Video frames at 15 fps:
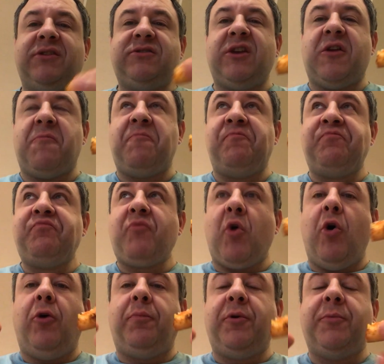that's like
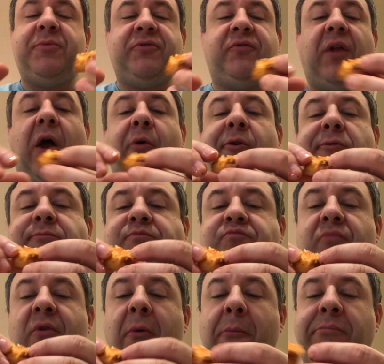all-purpose flour,
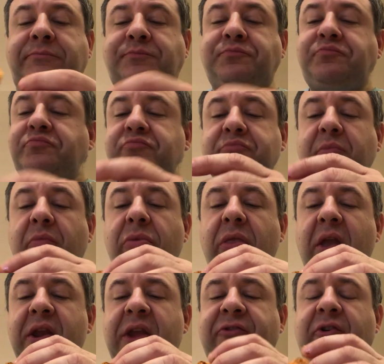
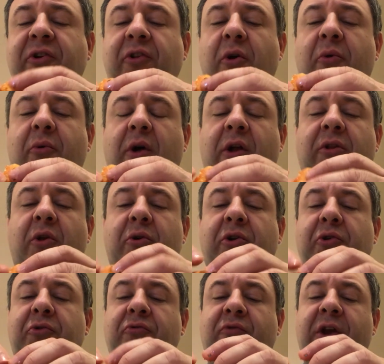and that's a low
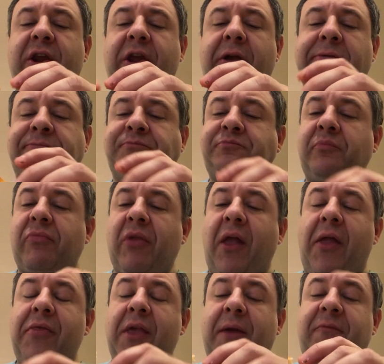gluten rating,
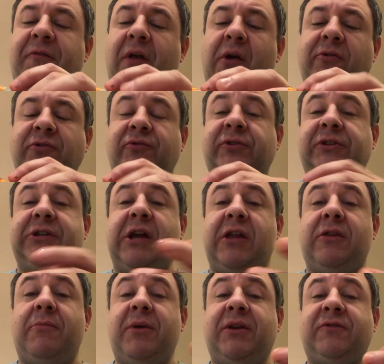and that flour is really
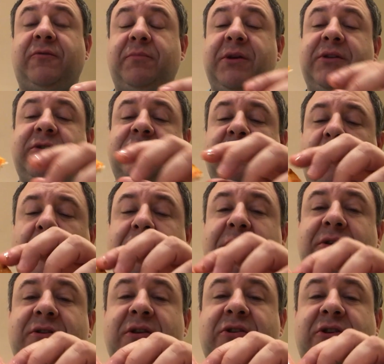not the best for pizza. You want
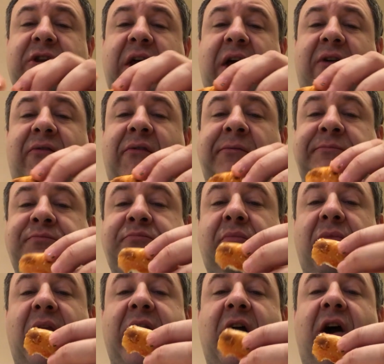pizza that's going to have
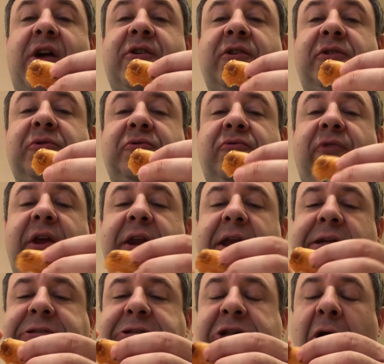a higher gluten
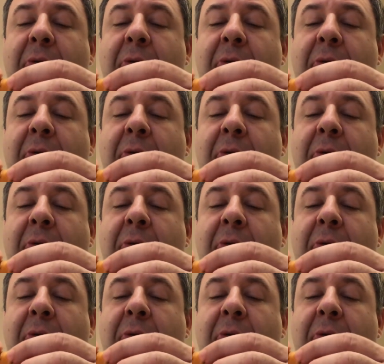rating.